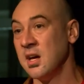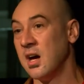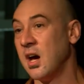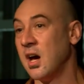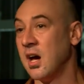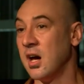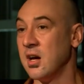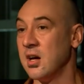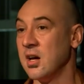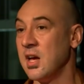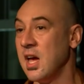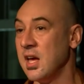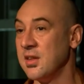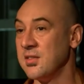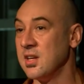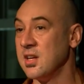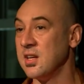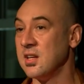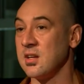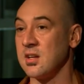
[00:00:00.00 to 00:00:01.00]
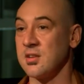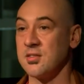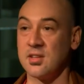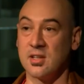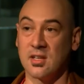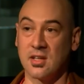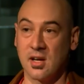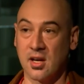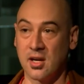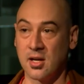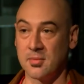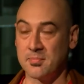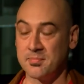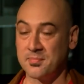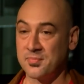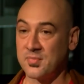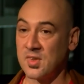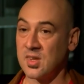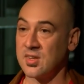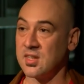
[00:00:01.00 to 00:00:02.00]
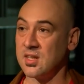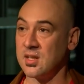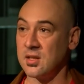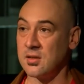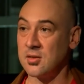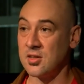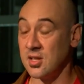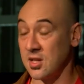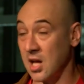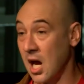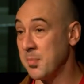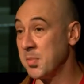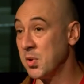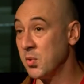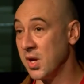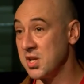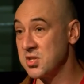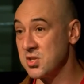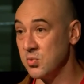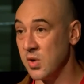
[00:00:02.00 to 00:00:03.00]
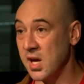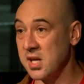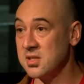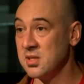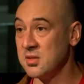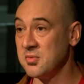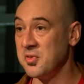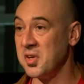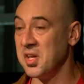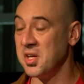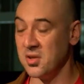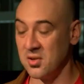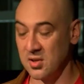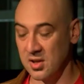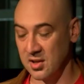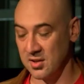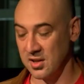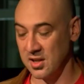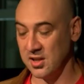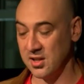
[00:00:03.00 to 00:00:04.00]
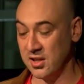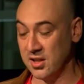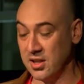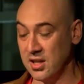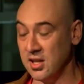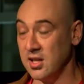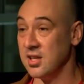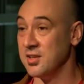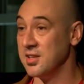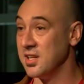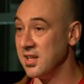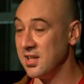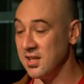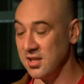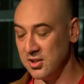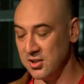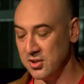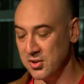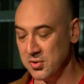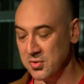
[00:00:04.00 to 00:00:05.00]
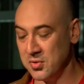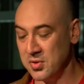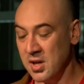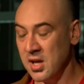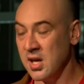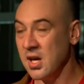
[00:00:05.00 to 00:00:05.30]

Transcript: uh, and the, the, um, the, the, copyright directive here in the, in the EU,